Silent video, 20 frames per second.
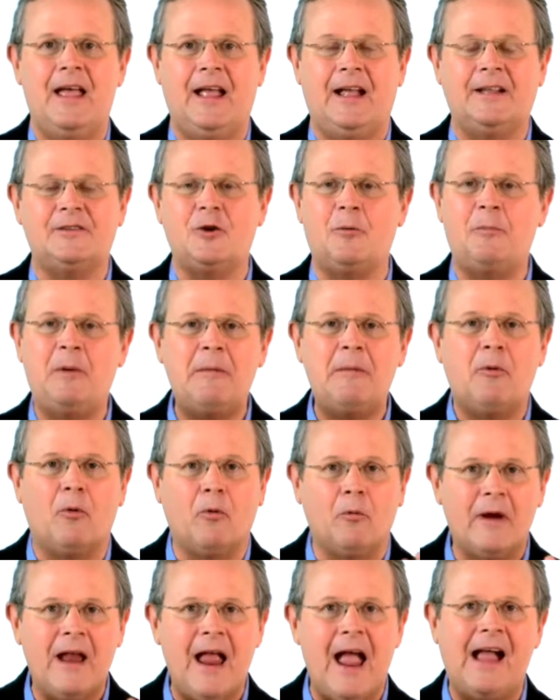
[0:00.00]
And so
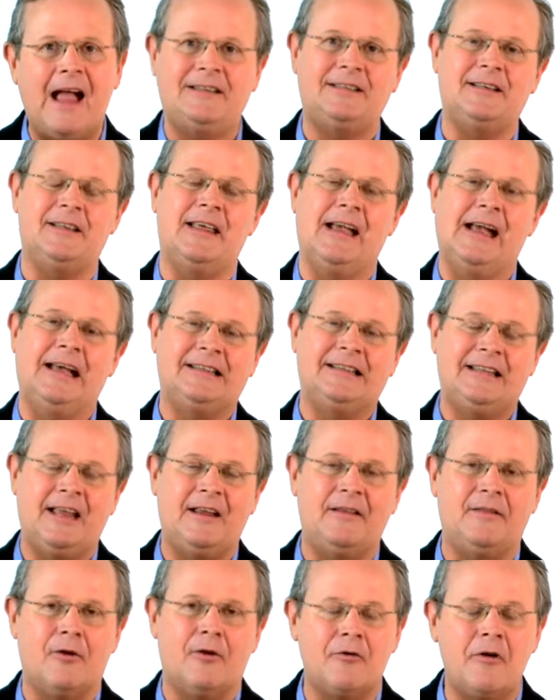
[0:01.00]
people react to that.
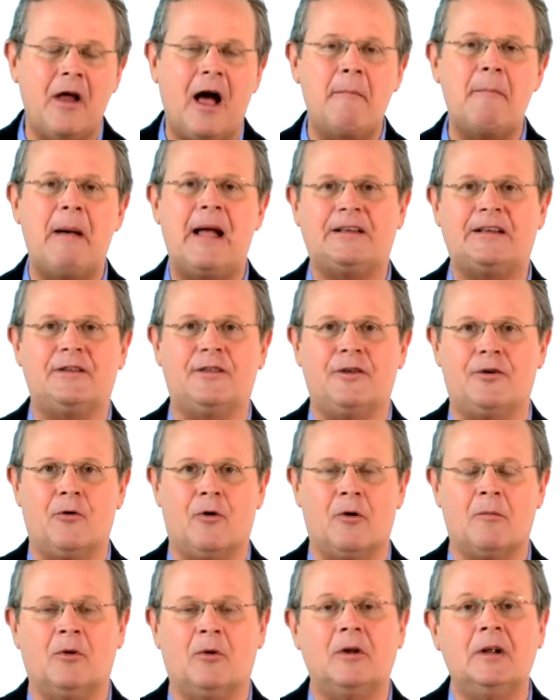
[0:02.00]
They, they're not back to the
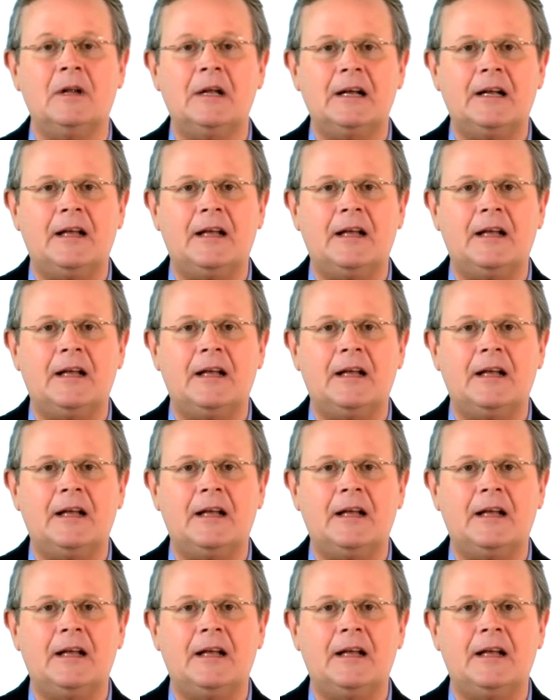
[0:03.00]
normal.